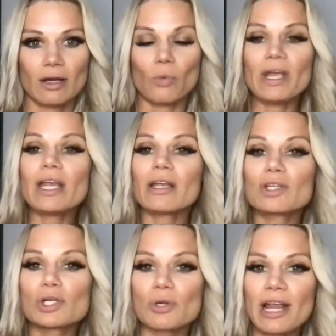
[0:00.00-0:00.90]
We
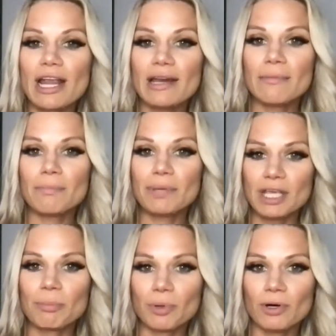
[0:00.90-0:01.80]
train
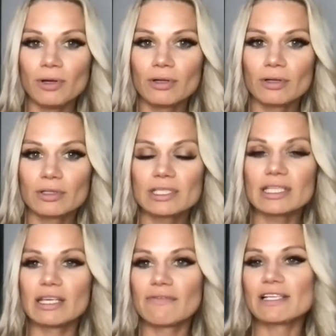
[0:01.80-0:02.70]
people to
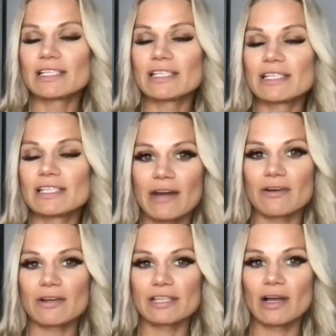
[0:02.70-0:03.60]
give us the
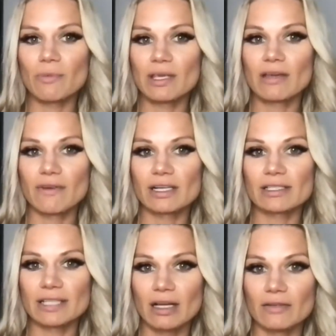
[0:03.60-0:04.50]
standards that we give
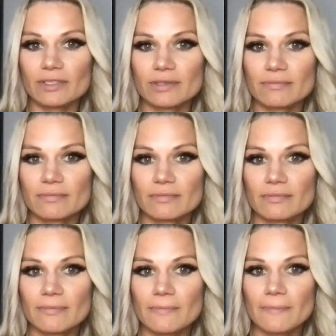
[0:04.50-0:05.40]
ourselves.
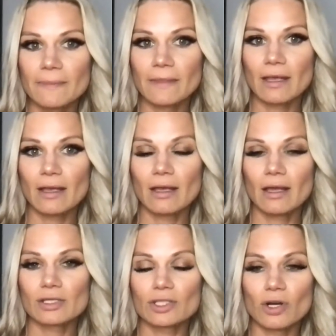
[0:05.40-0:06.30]

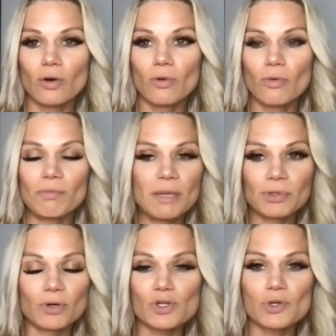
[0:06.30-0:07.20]
So when people
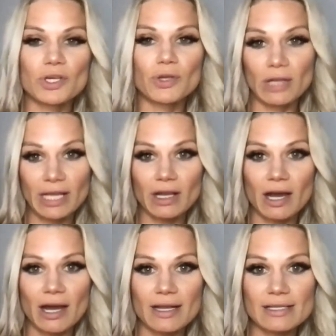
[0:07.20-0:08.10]
don't treat you like a
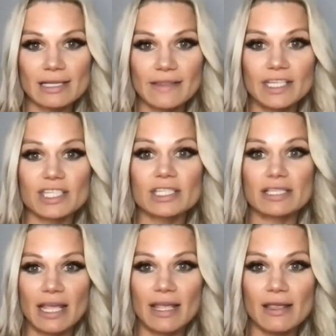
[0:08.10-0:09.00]
goddess and they just
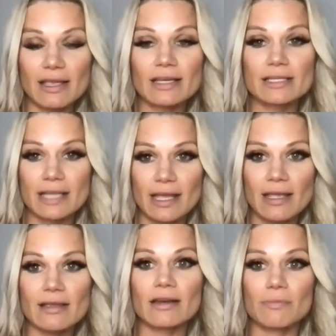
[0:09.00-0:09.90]
take
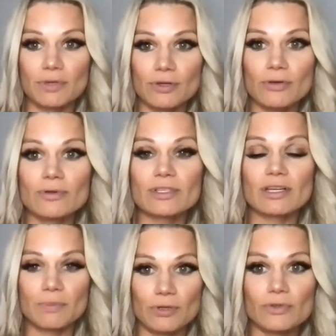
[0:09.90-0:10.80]
and
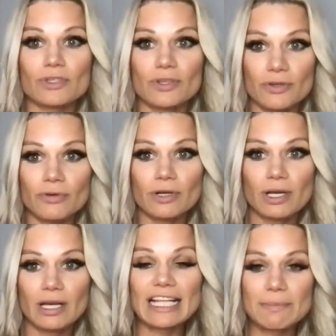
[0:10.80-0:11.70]
abuse you,
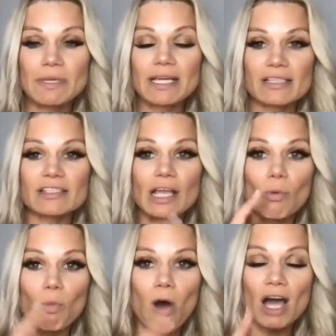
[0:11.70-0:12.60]
It's because they
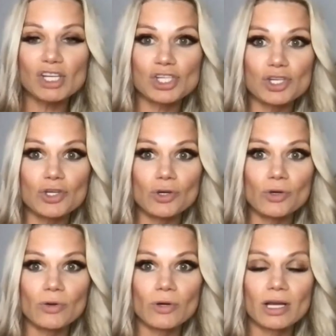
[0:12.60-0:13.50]
watch
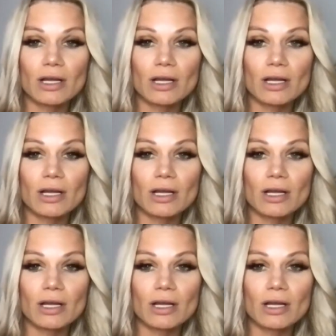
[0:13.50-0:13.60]
you